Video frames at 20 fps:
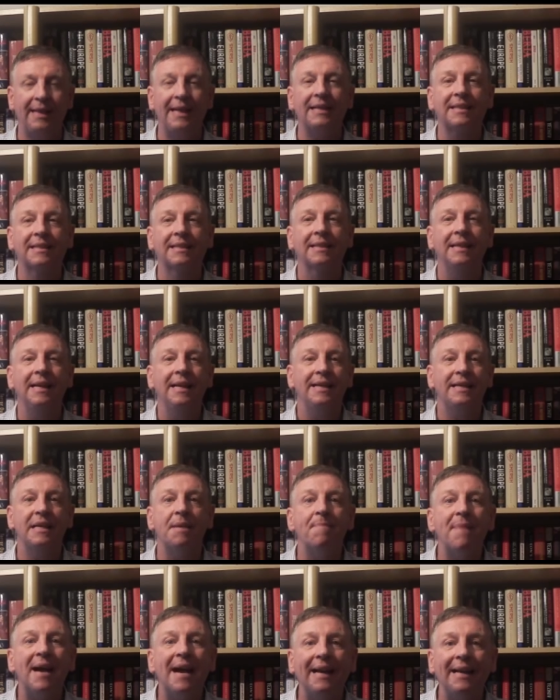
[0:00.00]
Let's
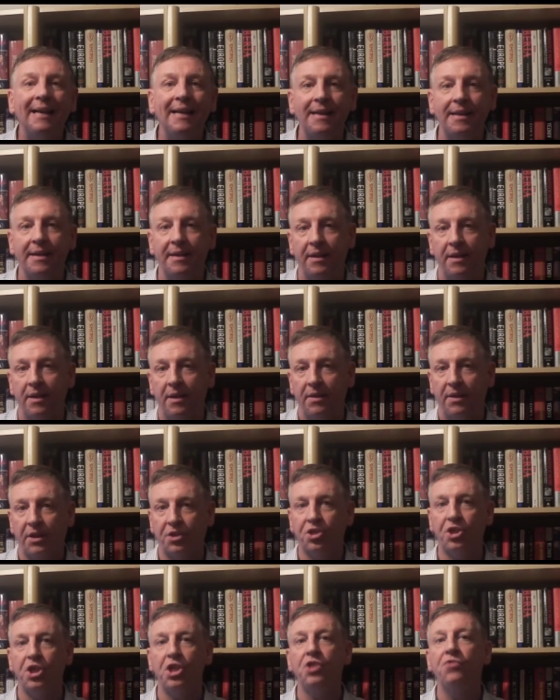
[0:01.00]
demand
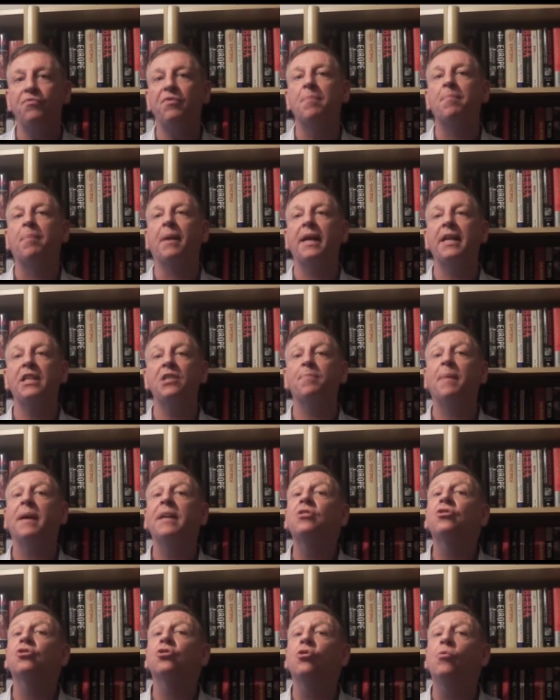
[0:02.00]
that she's replaced
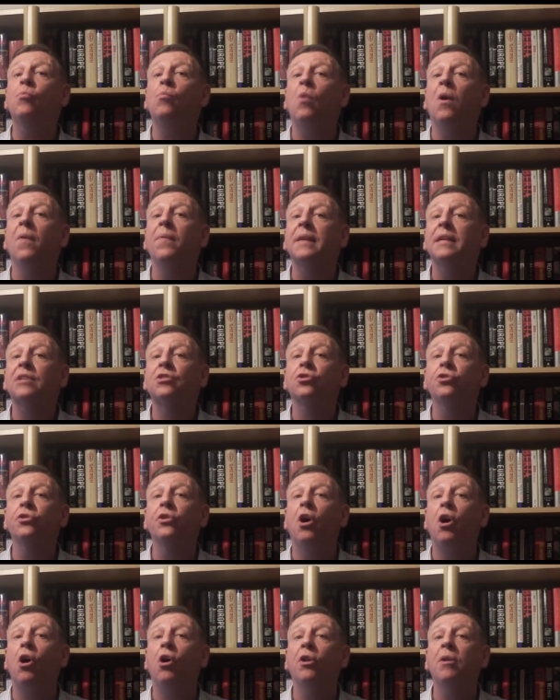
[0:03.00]
by someone that's
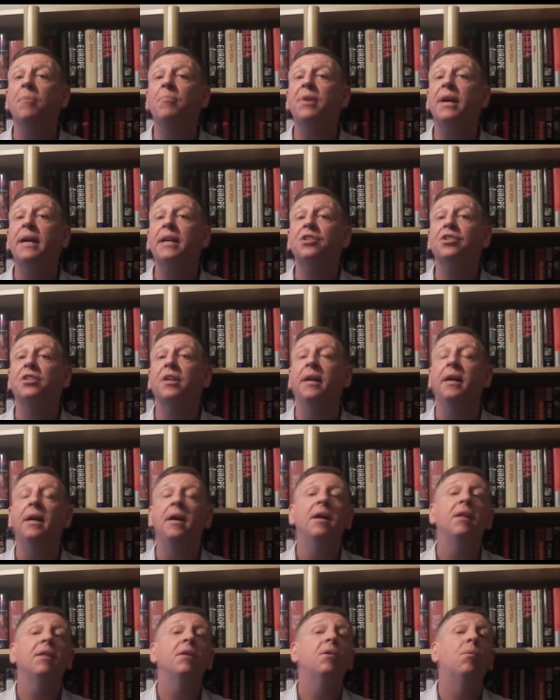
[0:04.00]
going to honour Brexit.
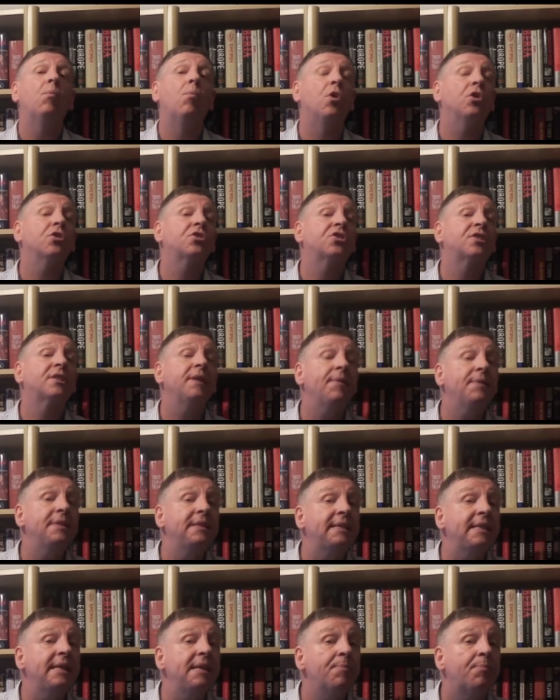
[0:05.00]
What
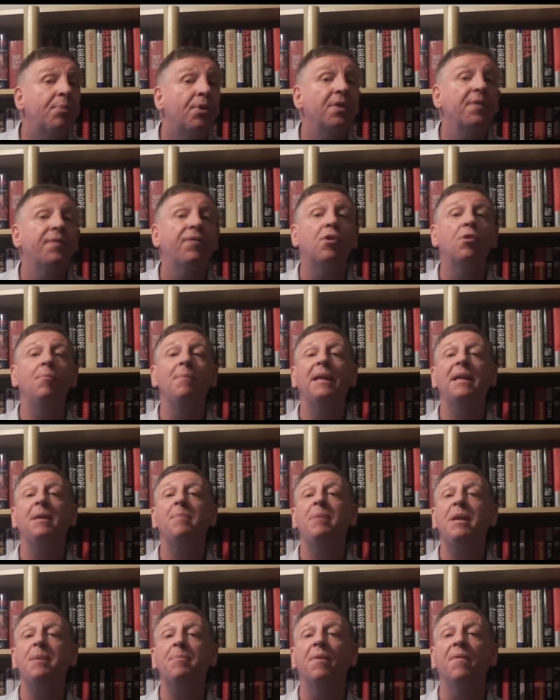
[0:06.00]
17.4
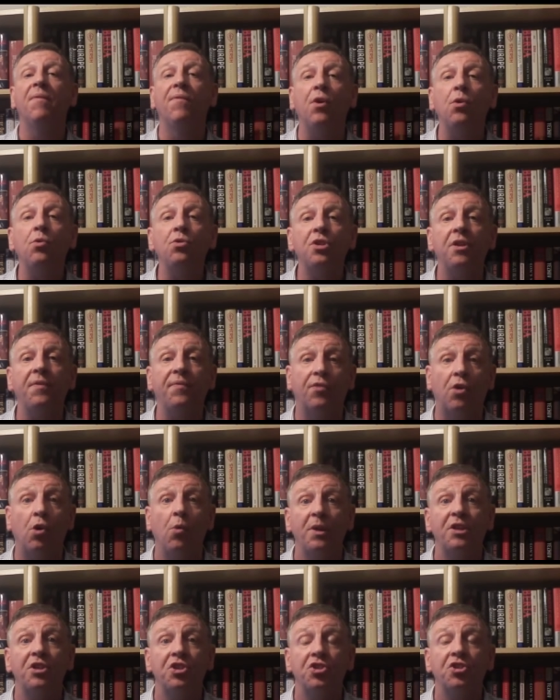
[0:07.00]
million people voted
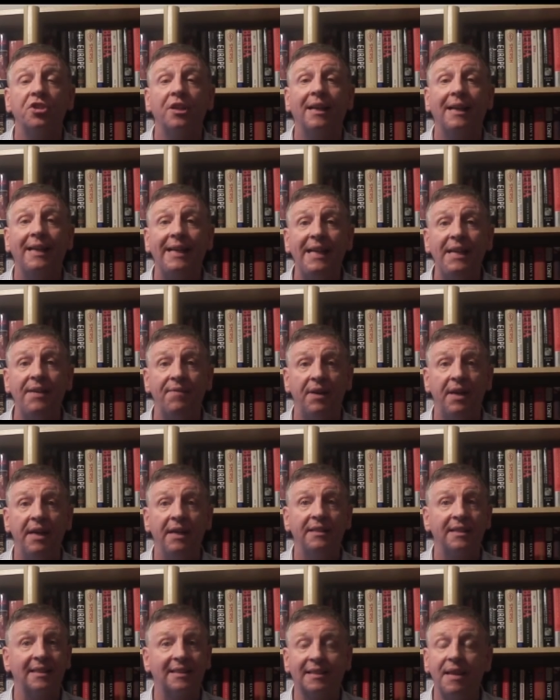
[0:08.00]
for, which is to leave,
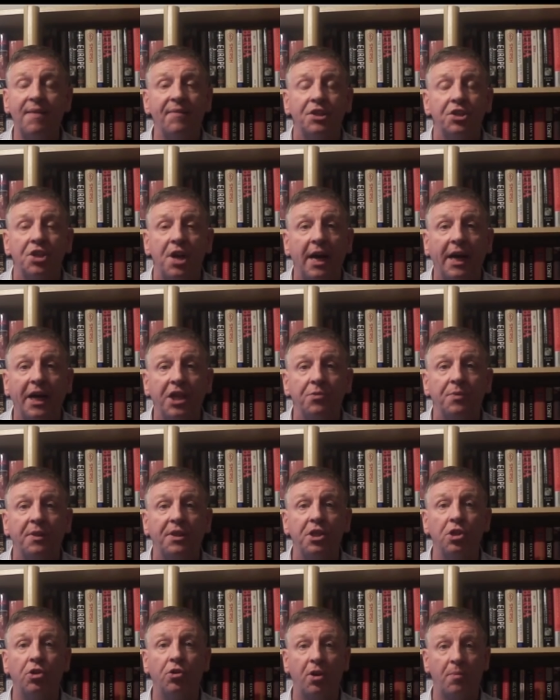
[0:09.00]
to sever ties
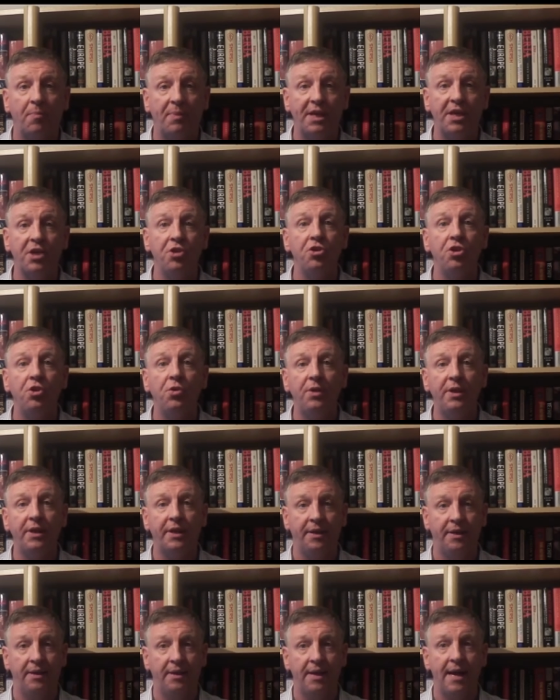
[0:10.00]
with the European
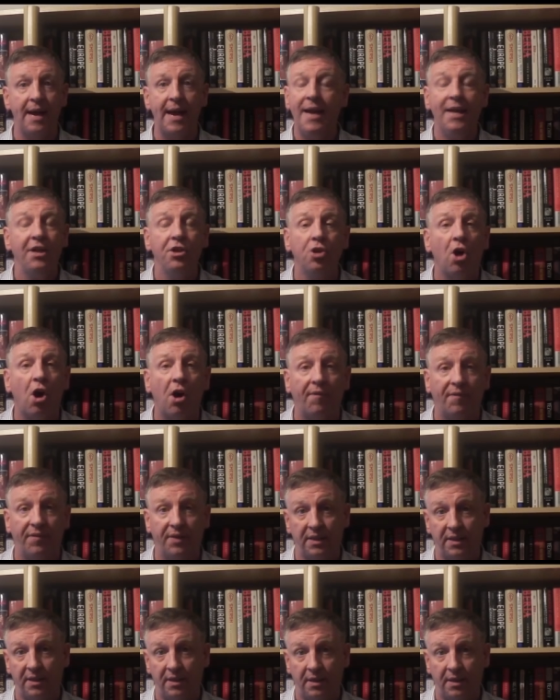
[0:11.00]
Union end of.